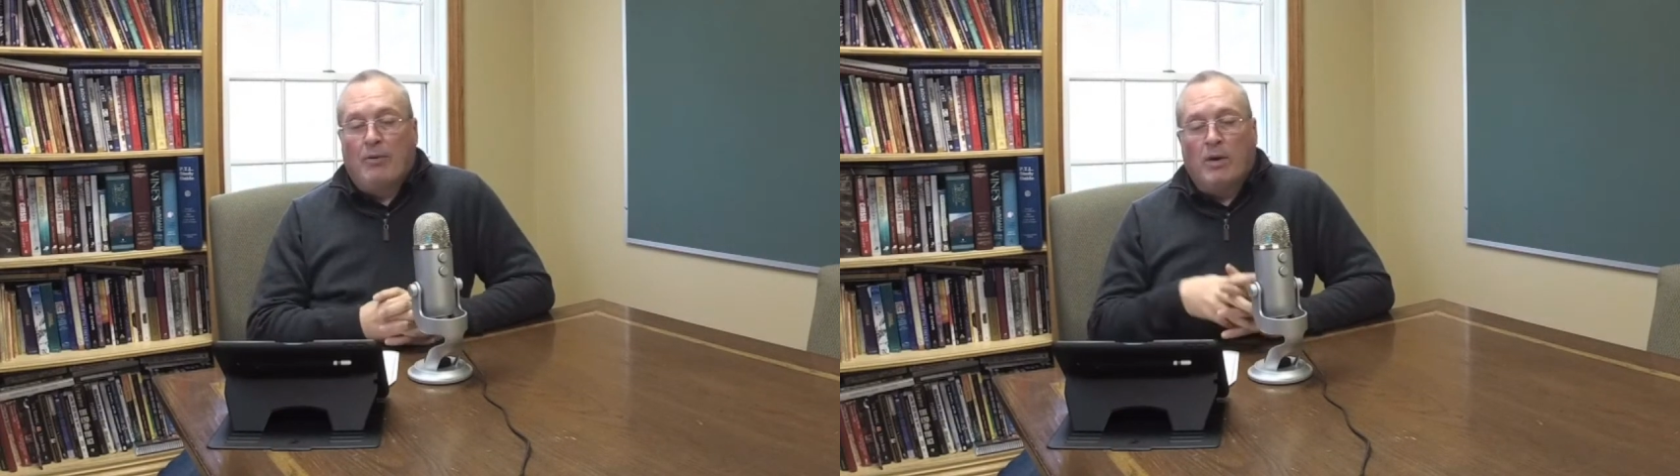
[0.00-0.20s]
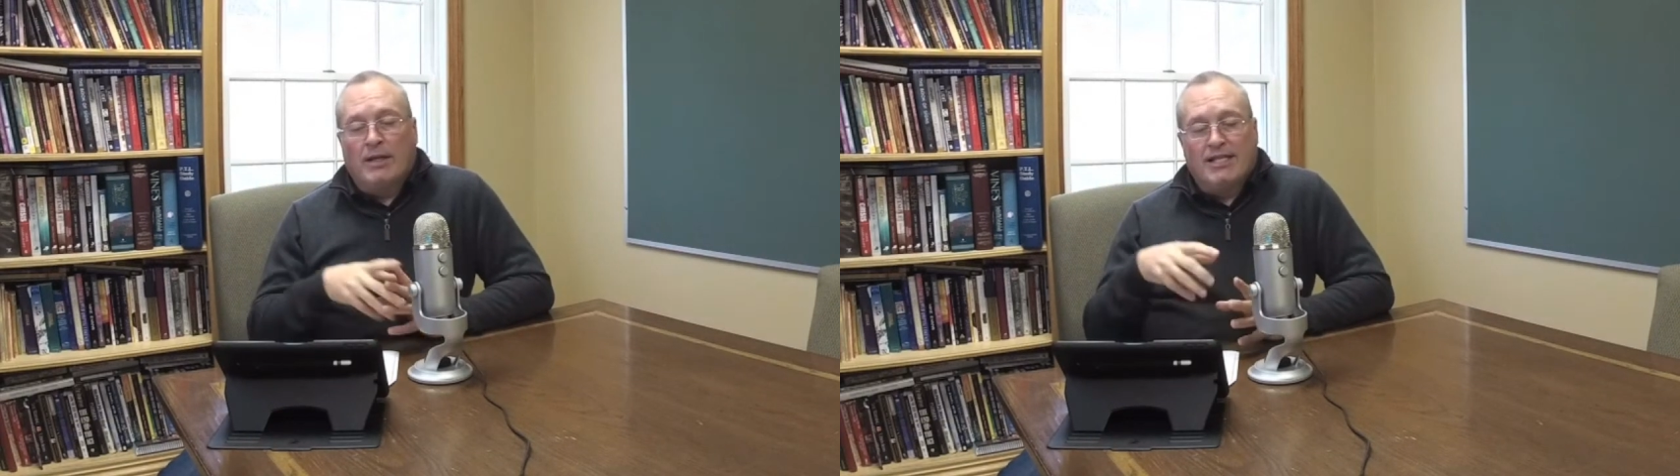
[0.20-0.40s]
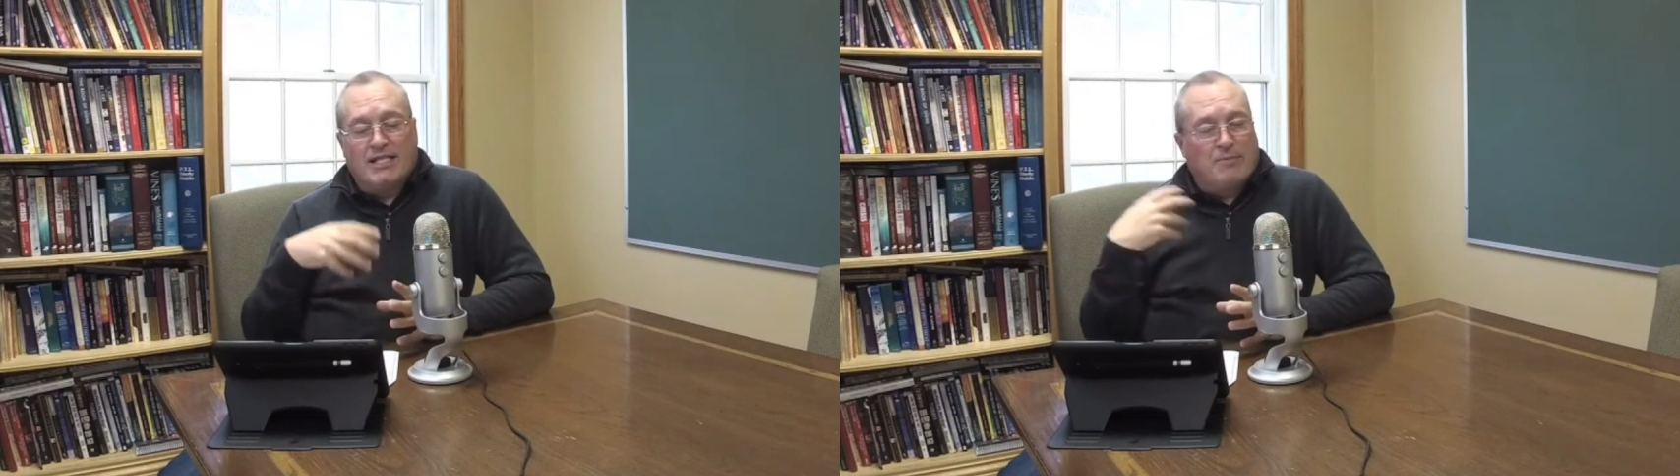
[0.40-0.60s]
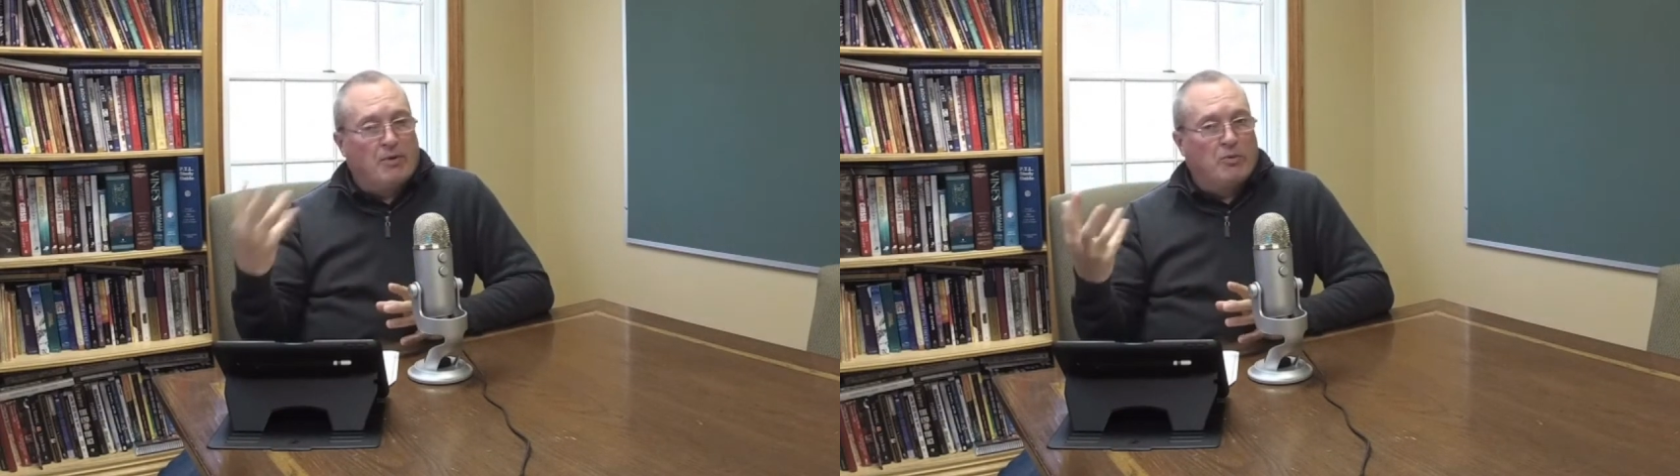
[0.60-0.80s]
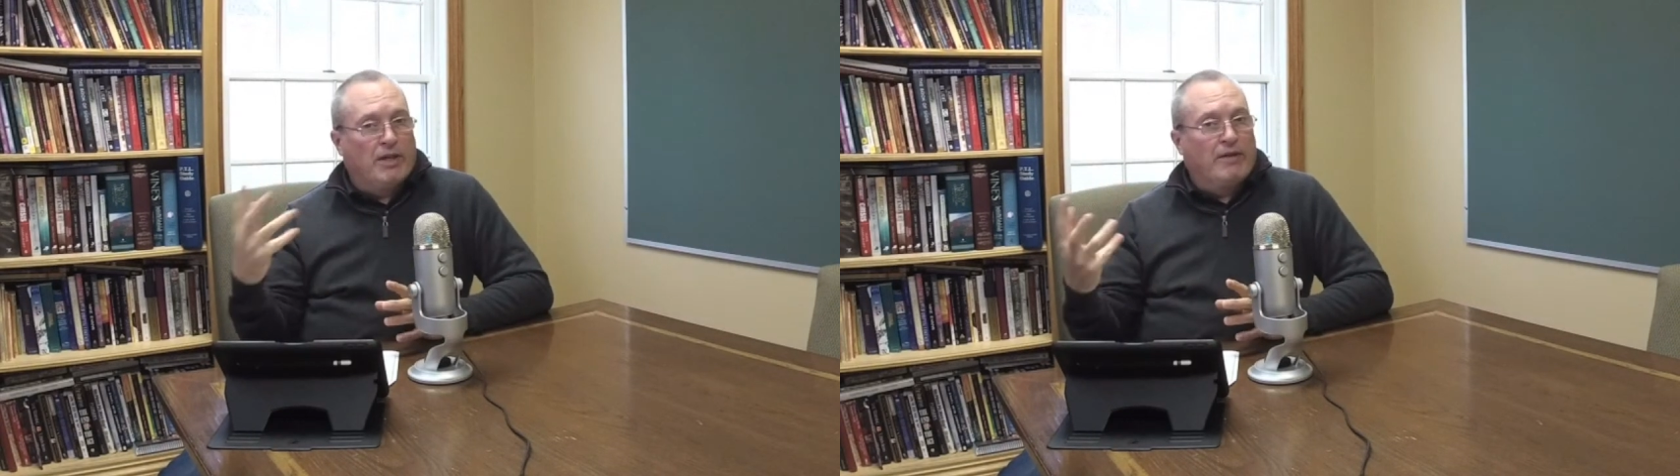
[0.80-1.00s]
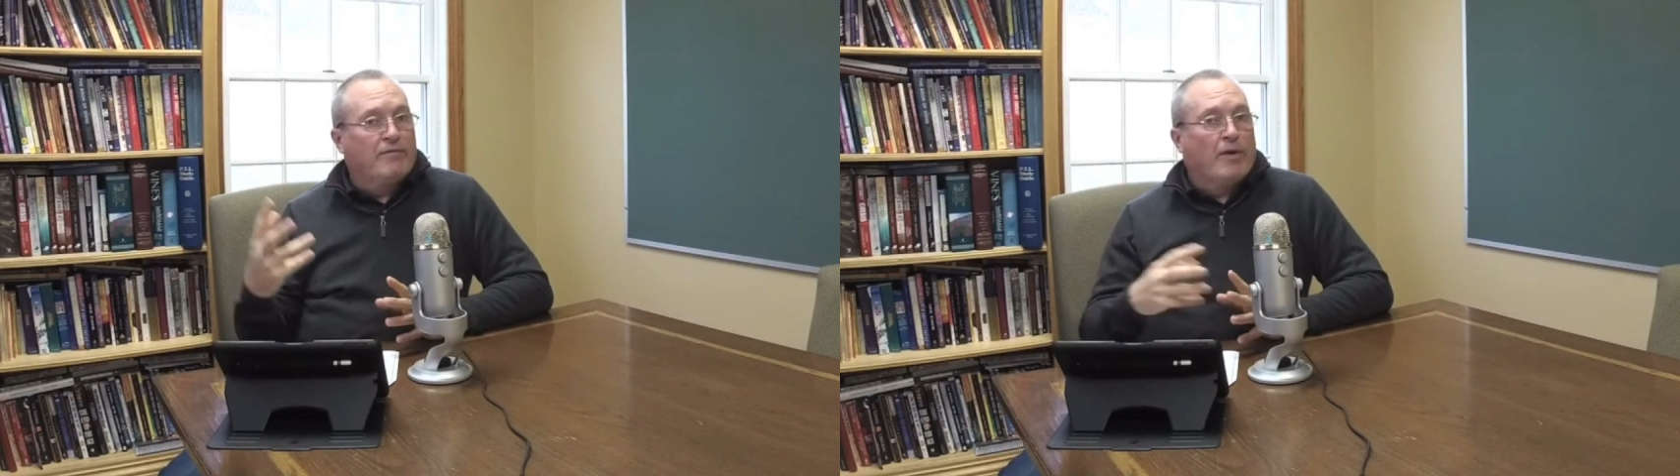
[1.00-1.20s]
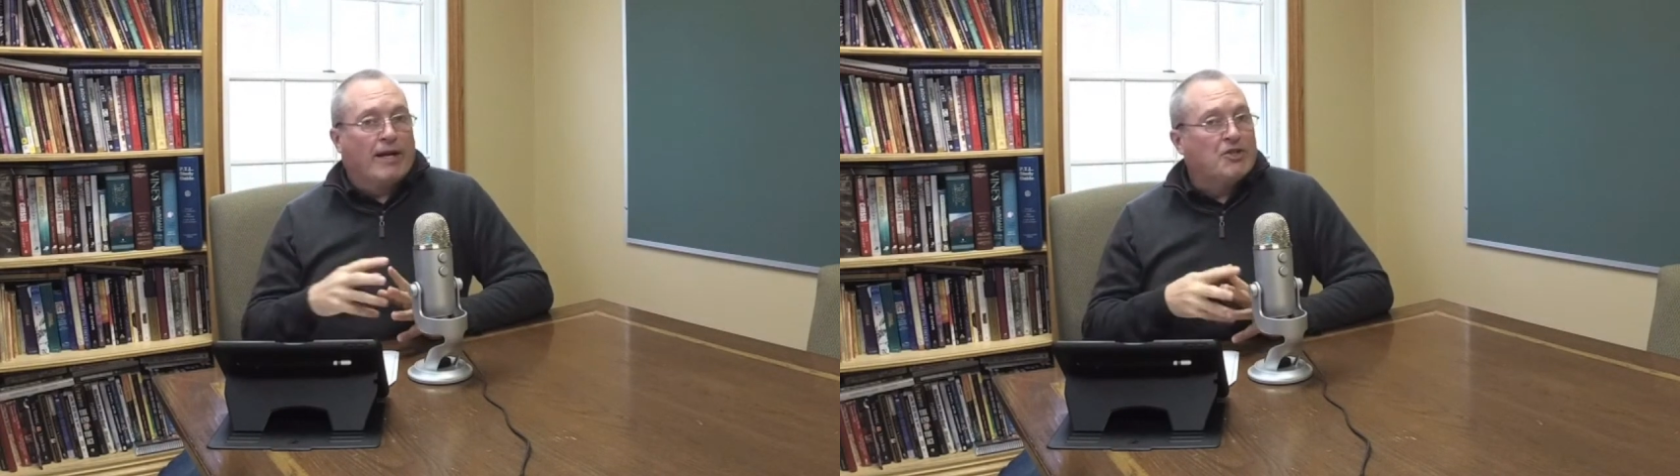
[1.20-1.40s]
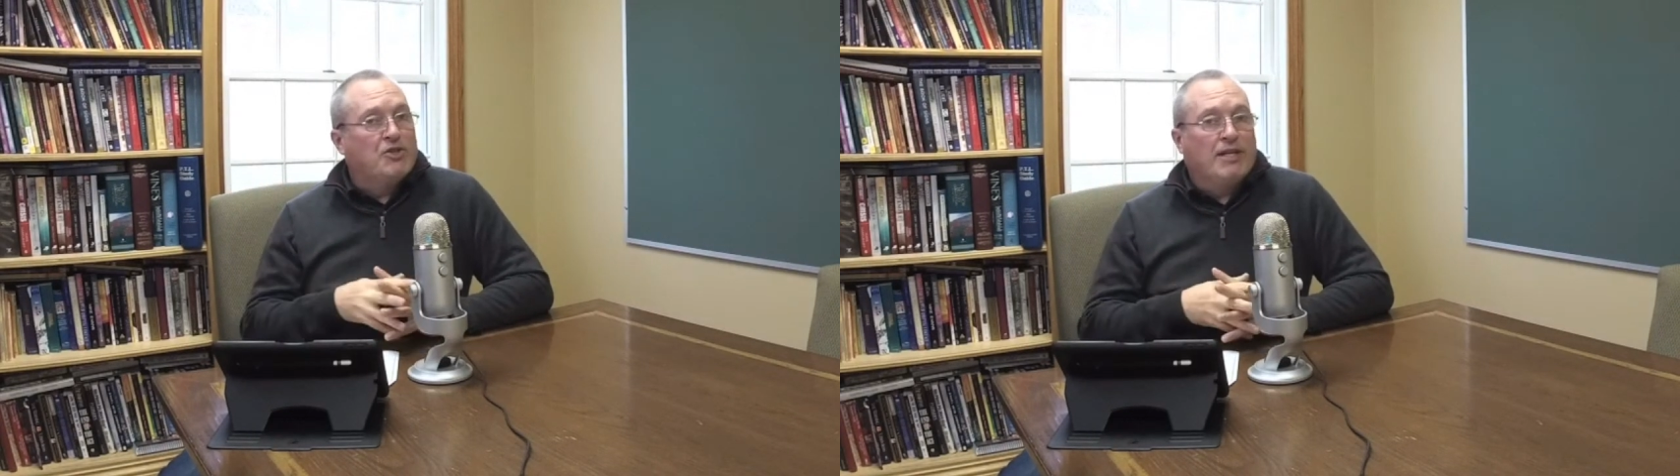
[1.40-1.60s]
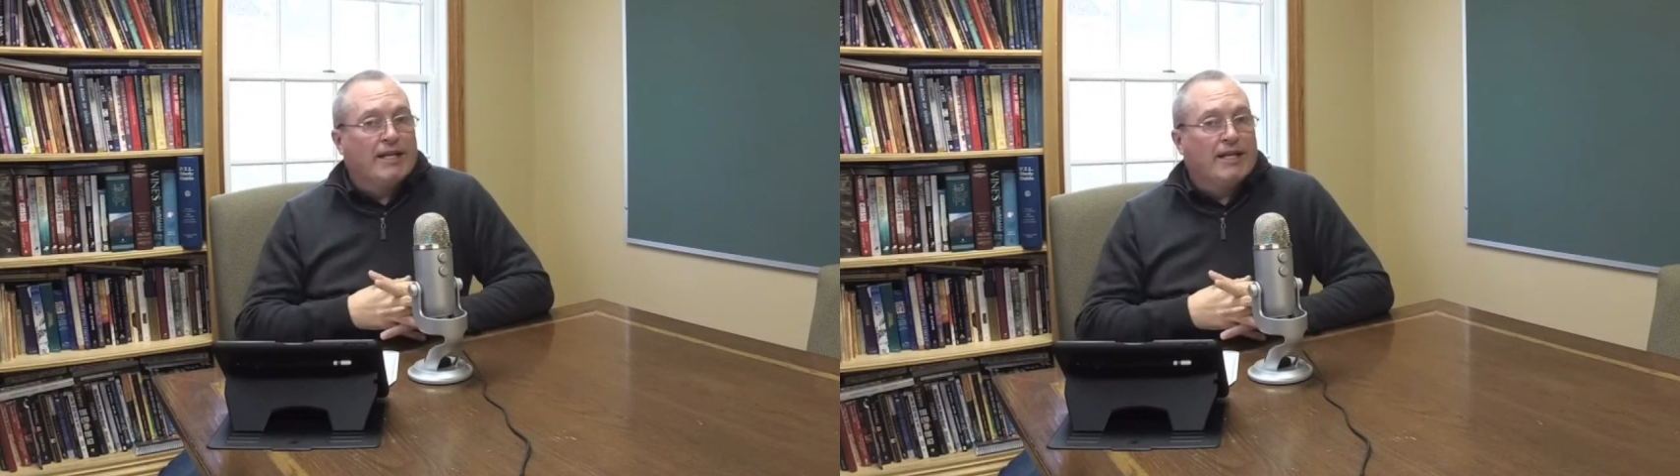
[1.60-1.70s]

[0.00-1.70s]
I want this to be really fresh to